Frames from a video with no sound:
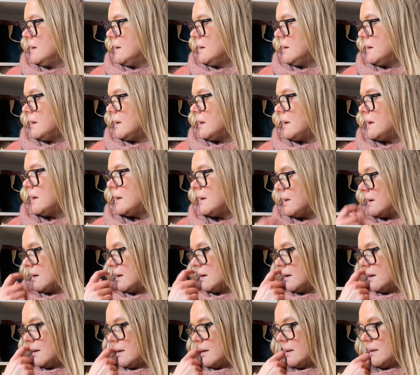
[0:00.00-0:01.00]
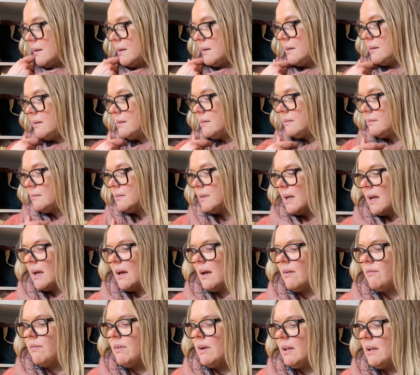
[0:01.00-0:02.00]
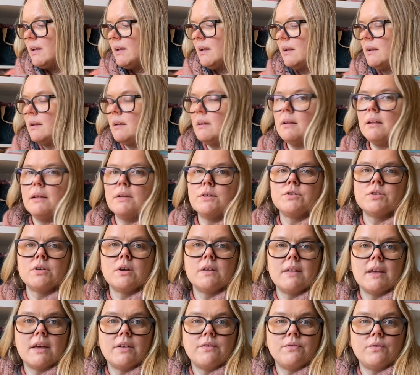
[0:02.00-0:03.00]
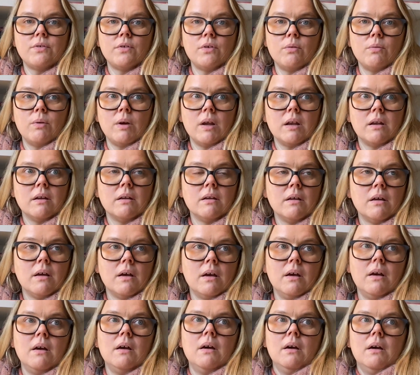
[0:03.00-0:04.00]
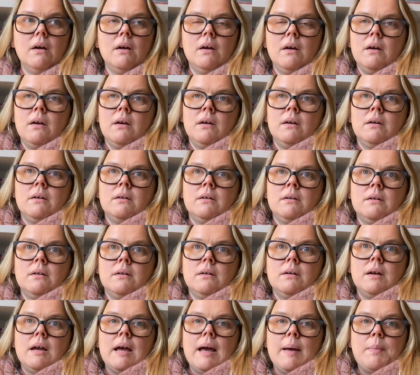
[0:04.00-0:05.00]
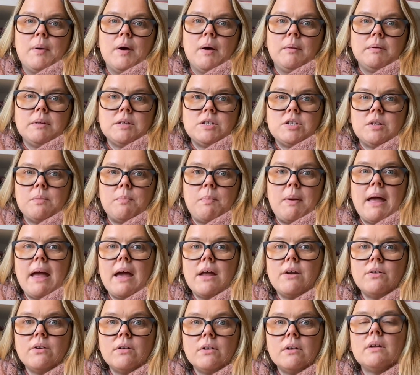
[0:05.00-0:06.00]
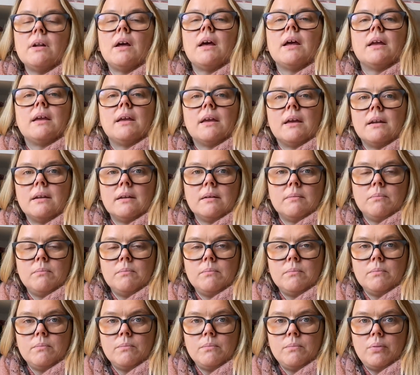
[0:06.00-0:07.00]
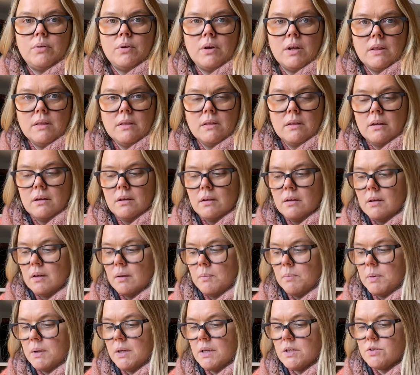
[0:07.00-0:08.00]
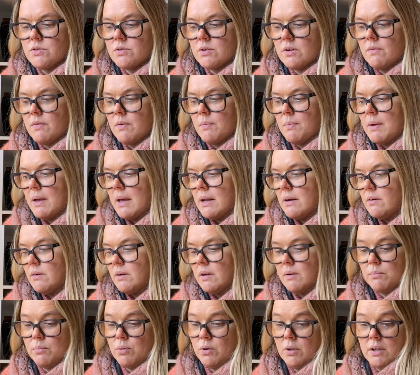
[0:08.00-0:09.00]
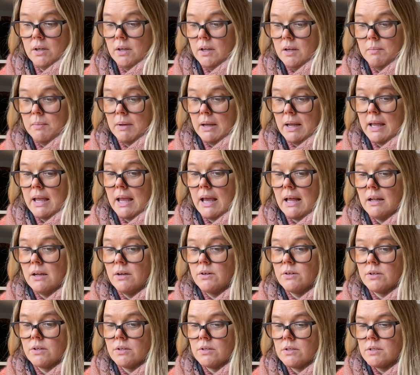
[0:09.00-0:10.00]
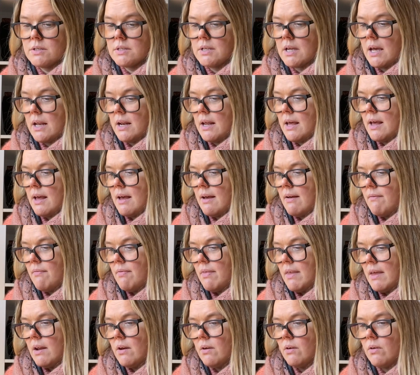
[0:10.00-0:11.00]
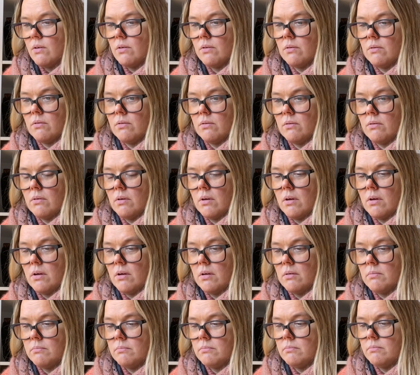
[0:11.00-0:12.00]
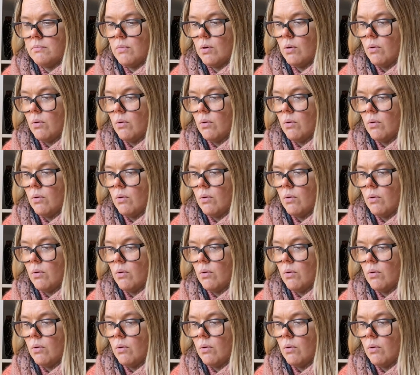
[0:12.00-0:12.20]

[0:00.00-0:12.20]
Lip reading: And yeah, I really enjoy that for when I publish a pattern. I can print a picture of the pattern and put it in my calendar and just kind of have that whole